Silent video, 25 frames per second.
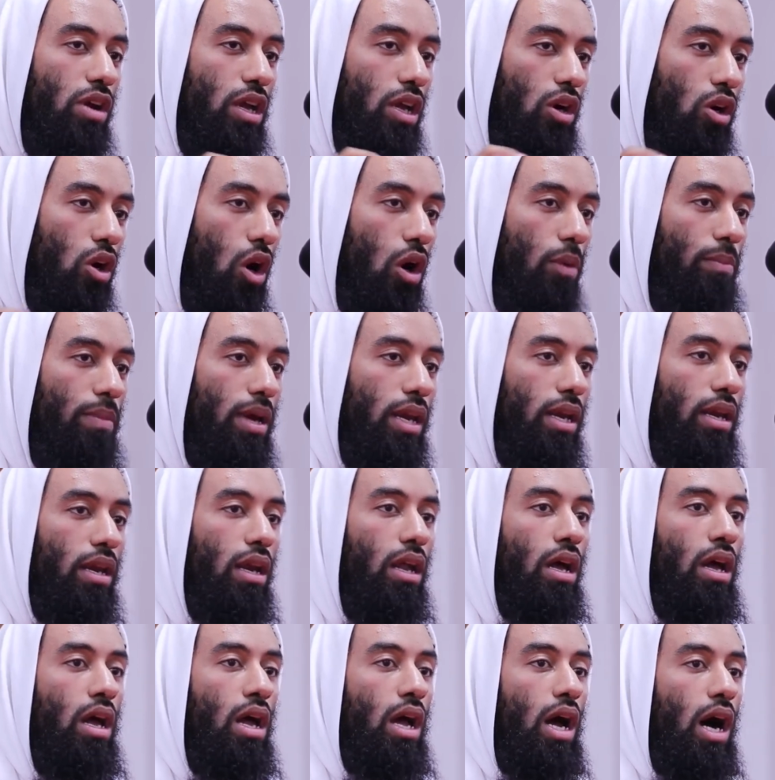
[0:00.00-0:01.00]
very
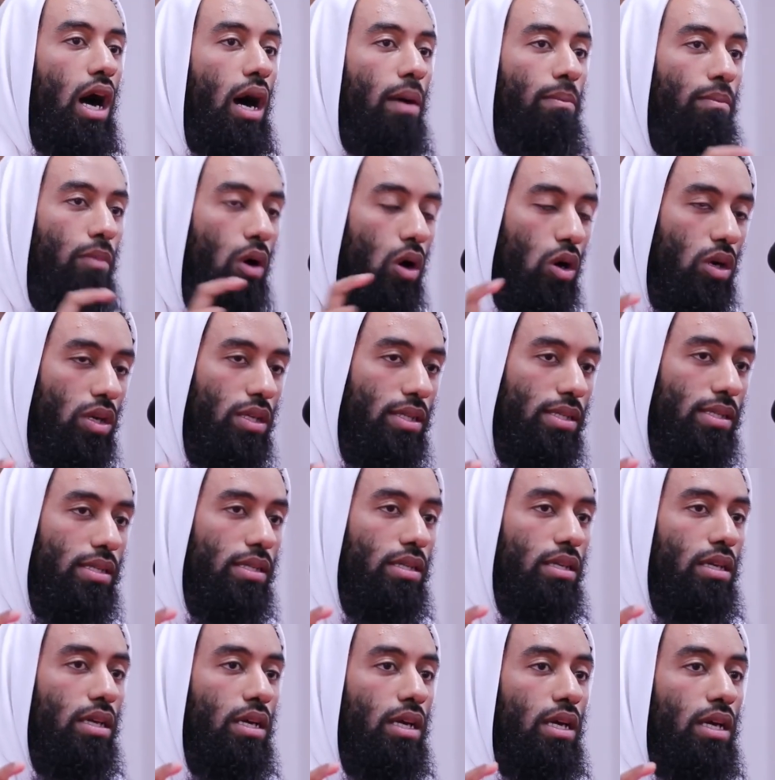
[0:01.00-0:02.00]
common
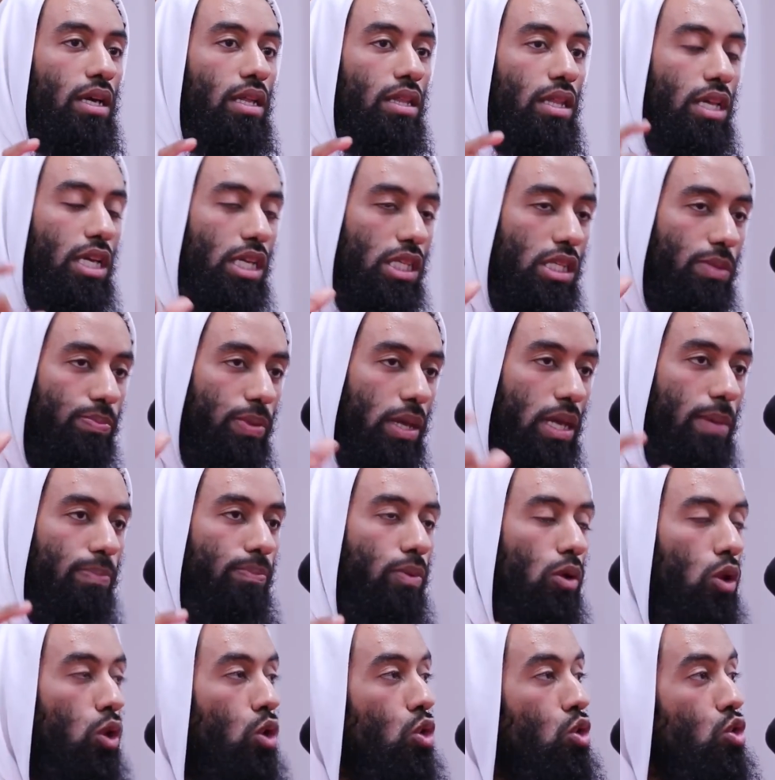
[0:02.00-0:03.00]
amongst these
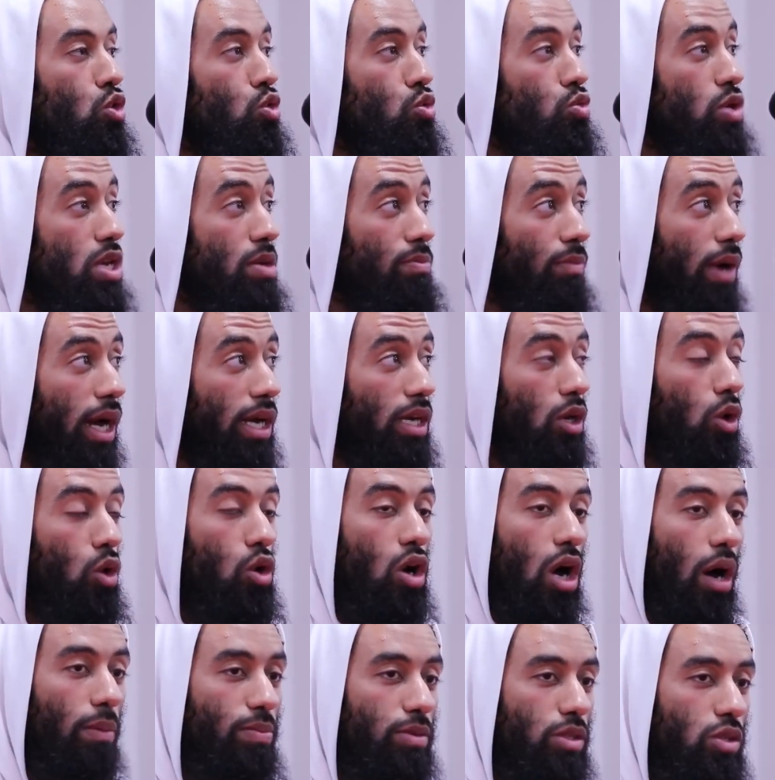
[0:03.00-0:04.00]
people who we might
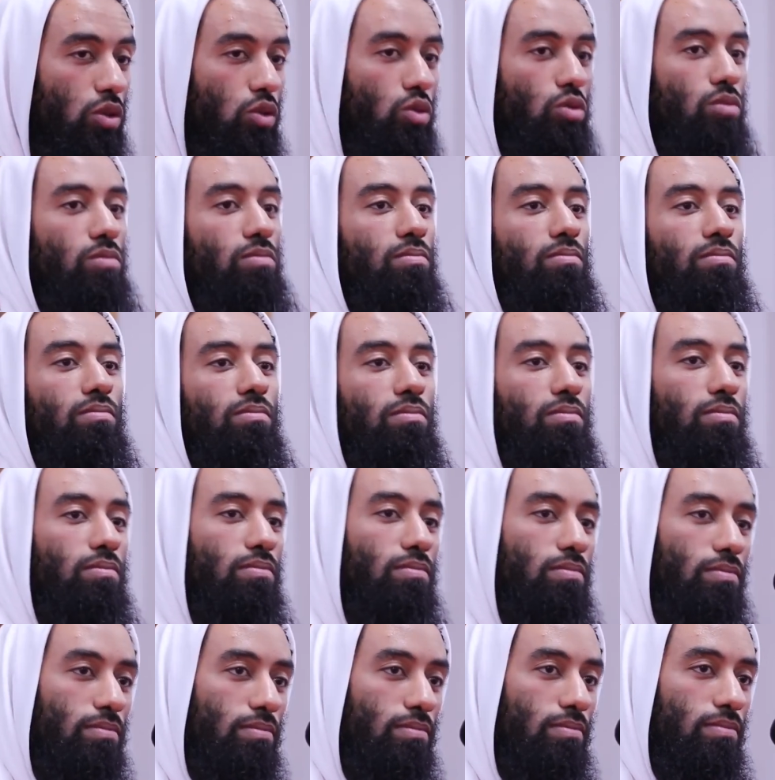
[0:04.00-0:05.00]
look up to.
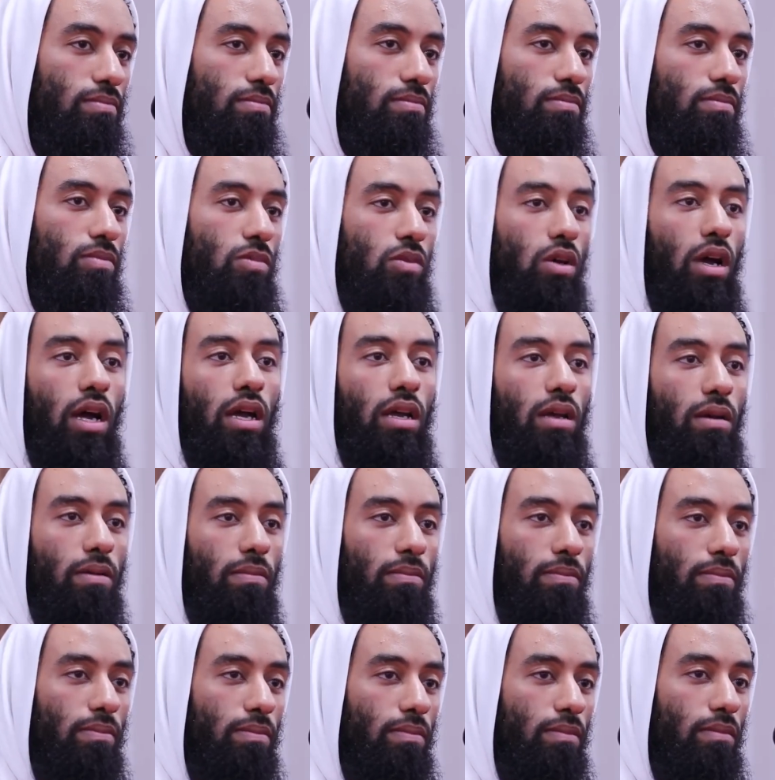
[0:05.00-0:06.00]
Right?
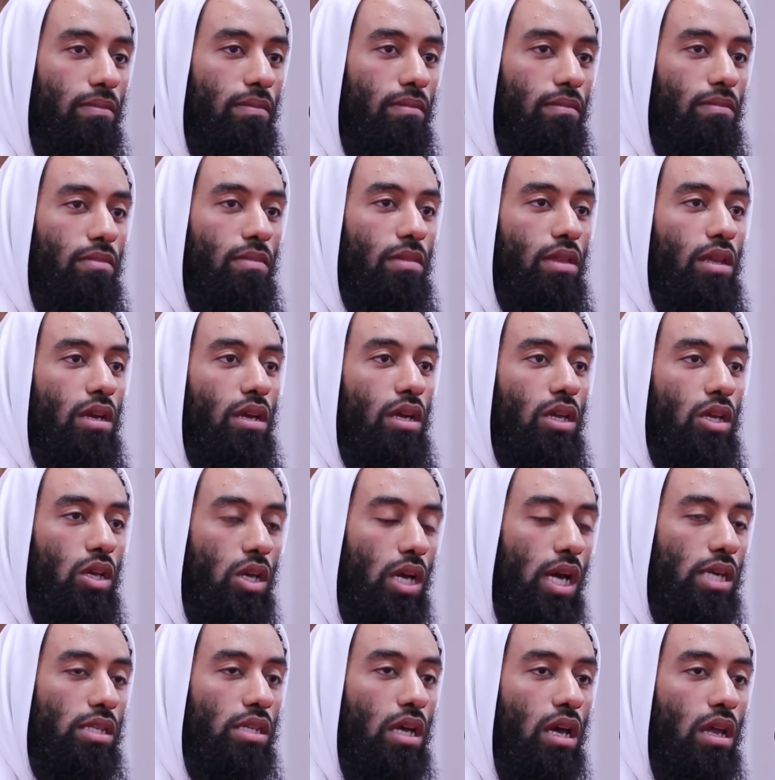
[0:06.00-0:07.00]

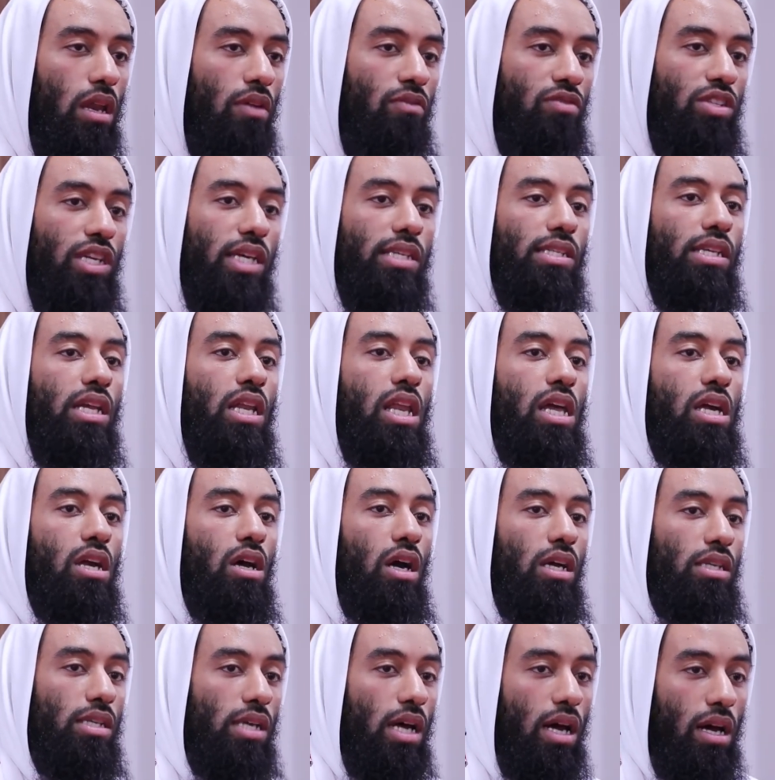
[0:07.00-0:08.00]
You guys heard of Jesse
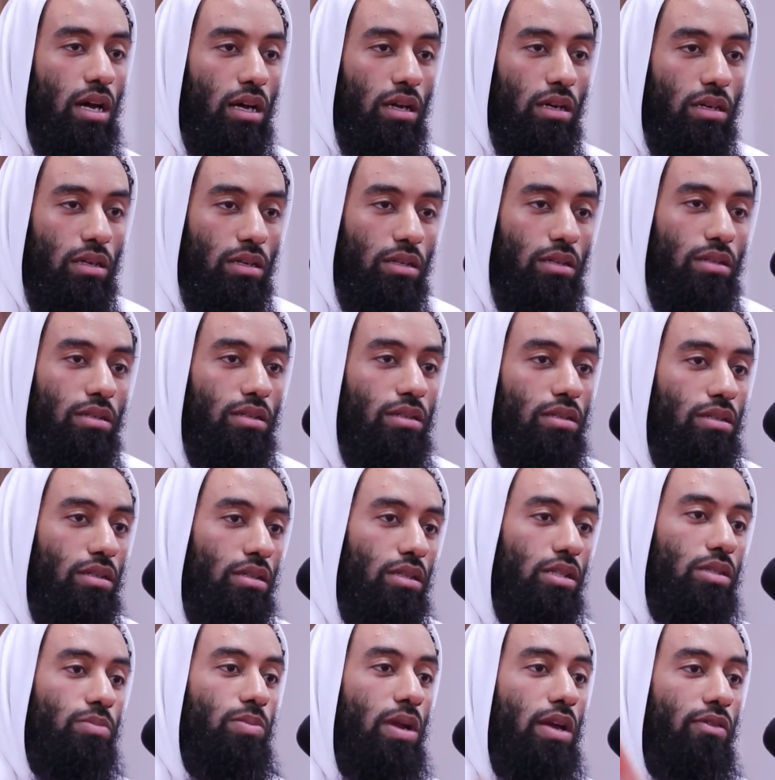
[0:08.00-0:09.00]
Lingard, huh?
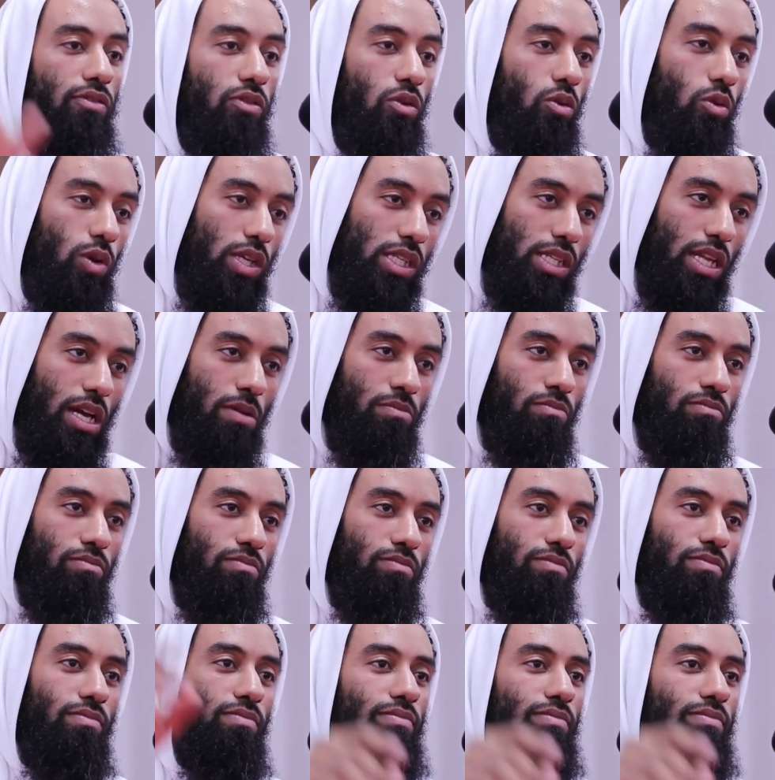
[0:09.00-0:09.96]
He's played for West Ham.